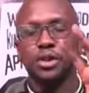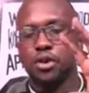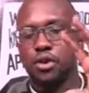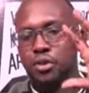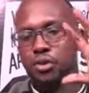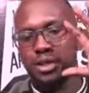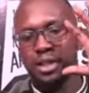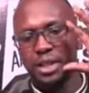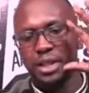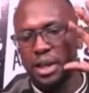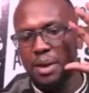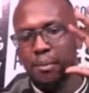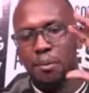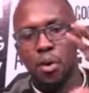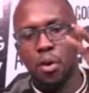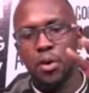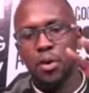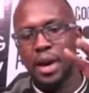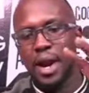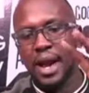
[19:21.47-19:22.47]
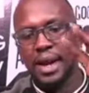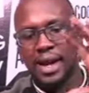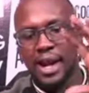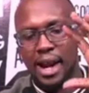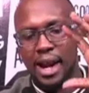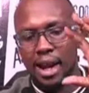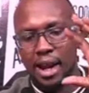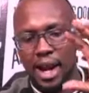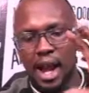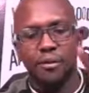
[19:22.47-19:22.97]
You could see the moon and I
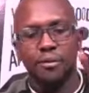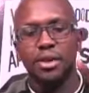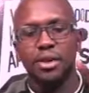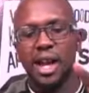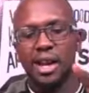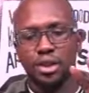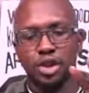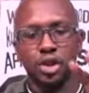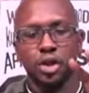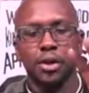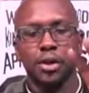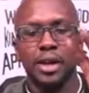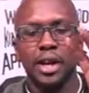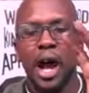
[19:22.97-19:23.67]
loved that shot.